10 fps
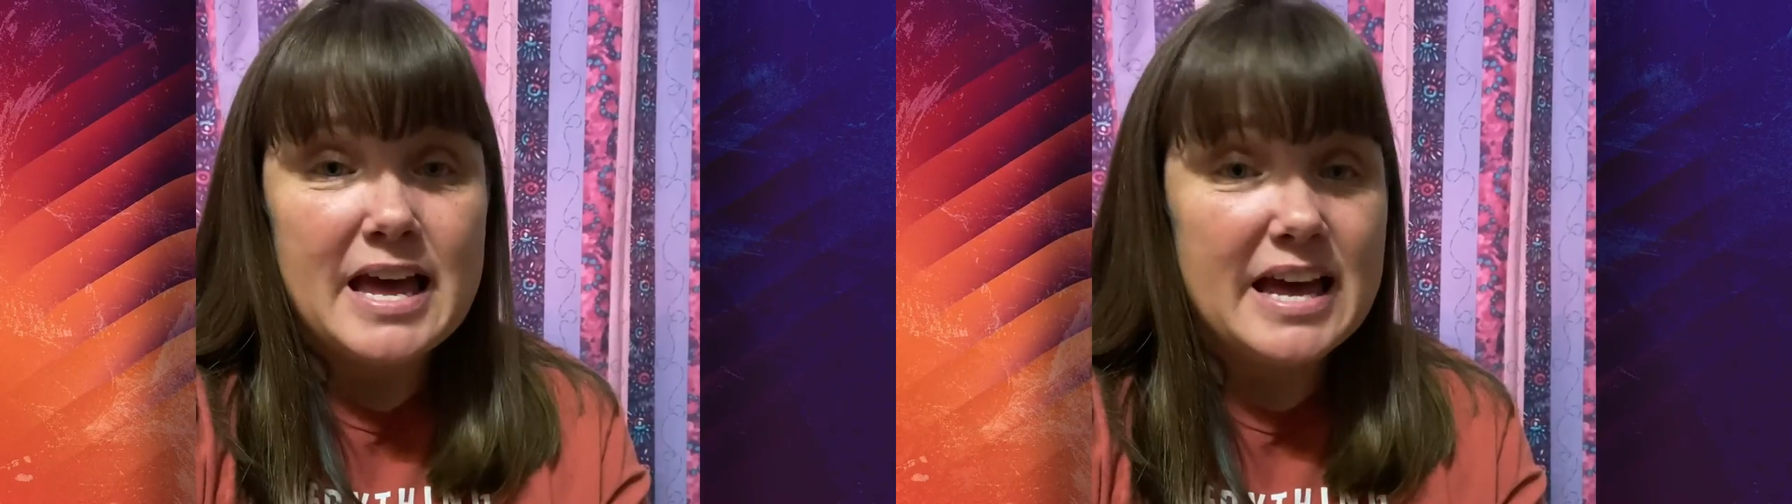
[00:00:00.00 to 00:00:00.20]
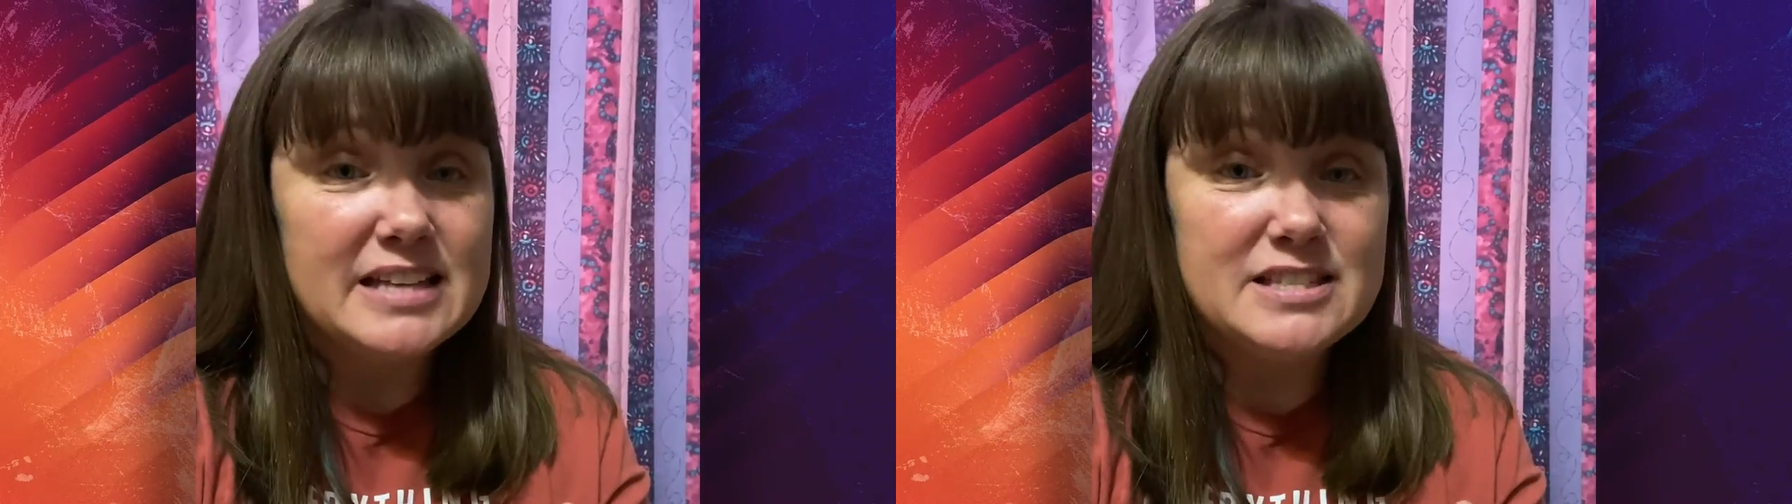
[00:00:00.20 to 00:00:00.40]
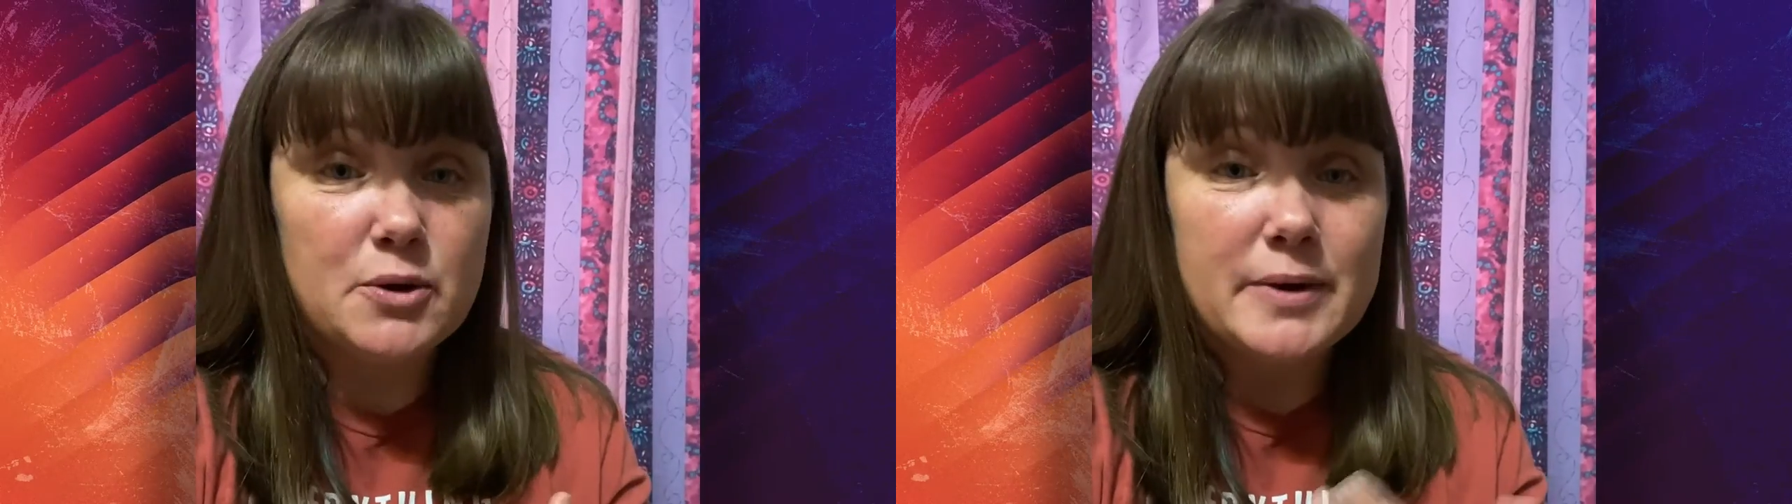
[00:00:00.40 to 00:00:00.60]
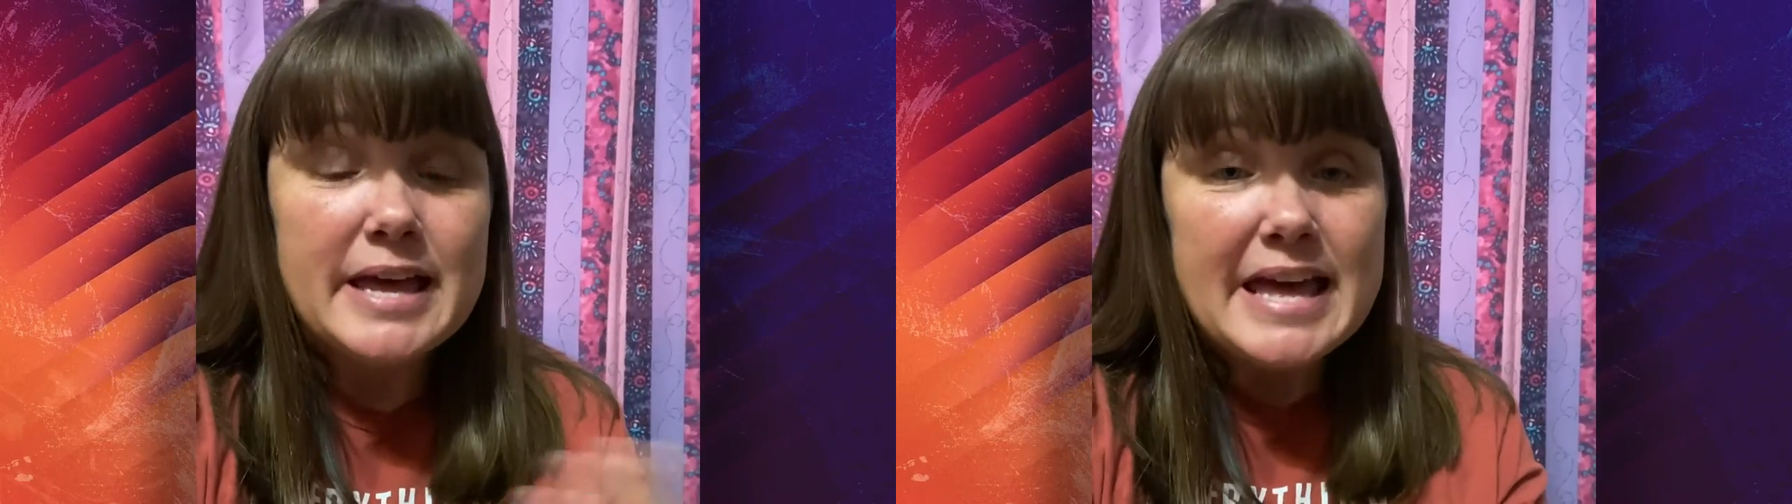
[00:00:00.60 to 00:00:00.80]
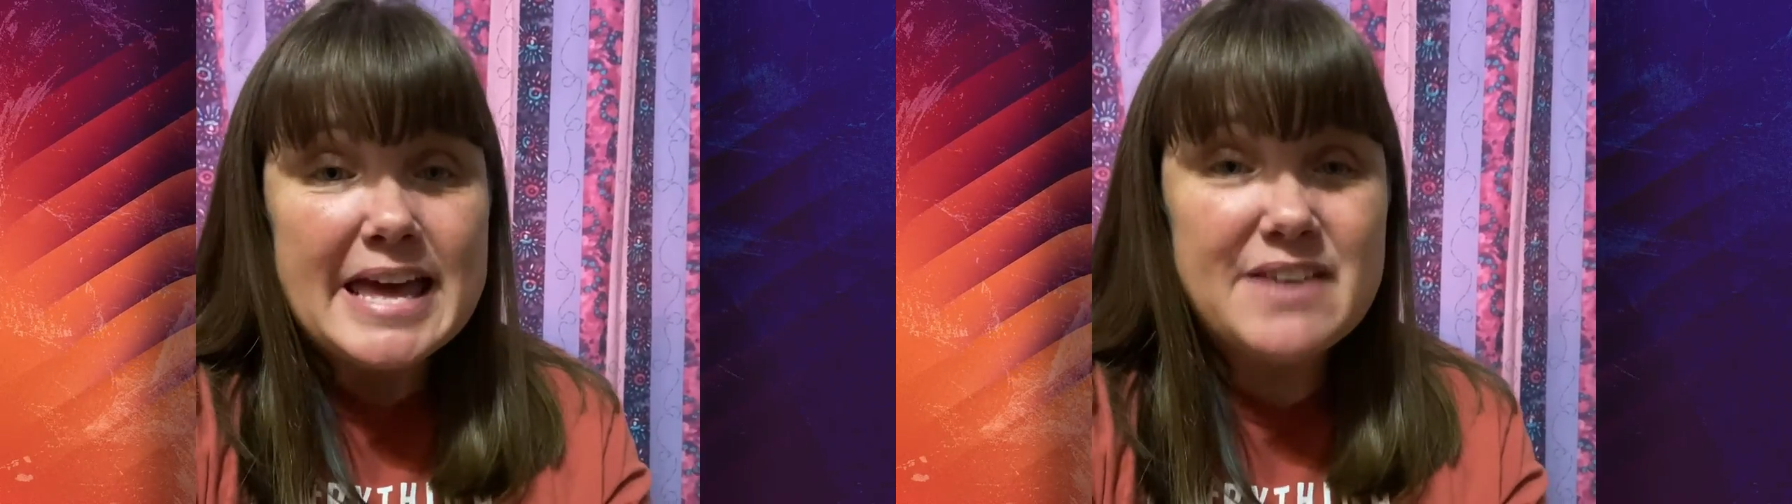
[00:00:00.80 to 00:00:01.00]
And so,
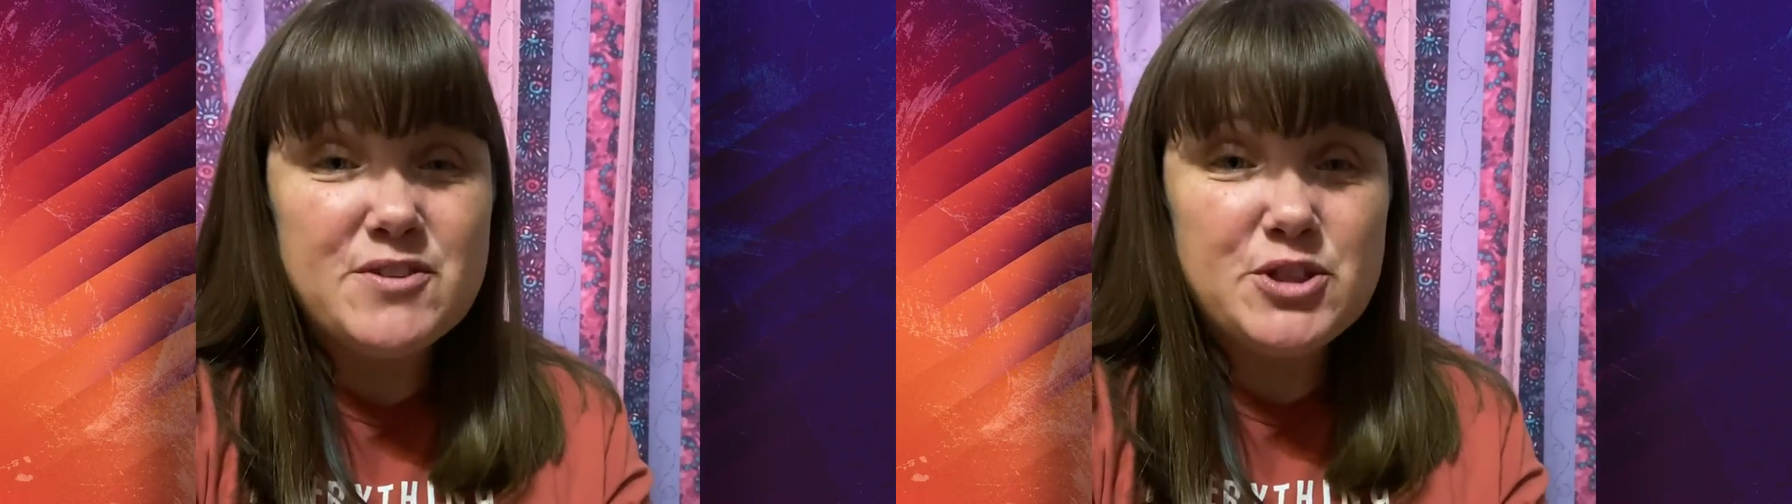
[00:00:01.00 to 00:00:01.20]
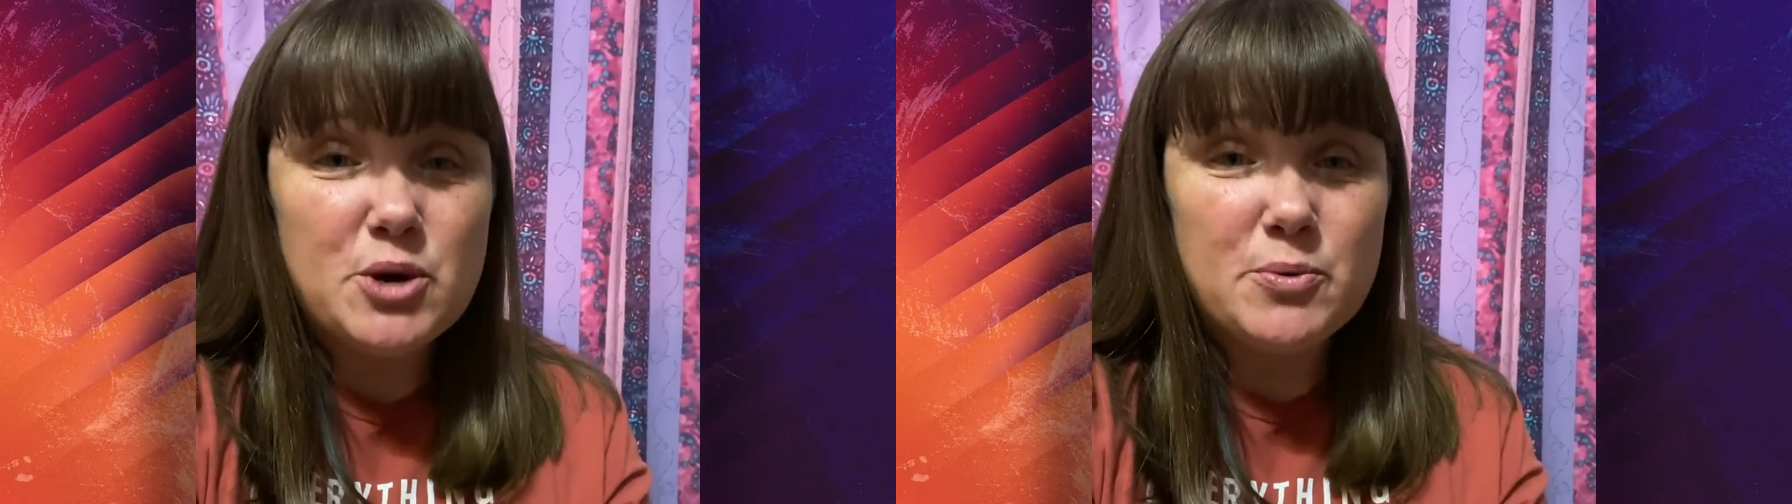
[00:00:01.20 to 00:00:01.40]
even though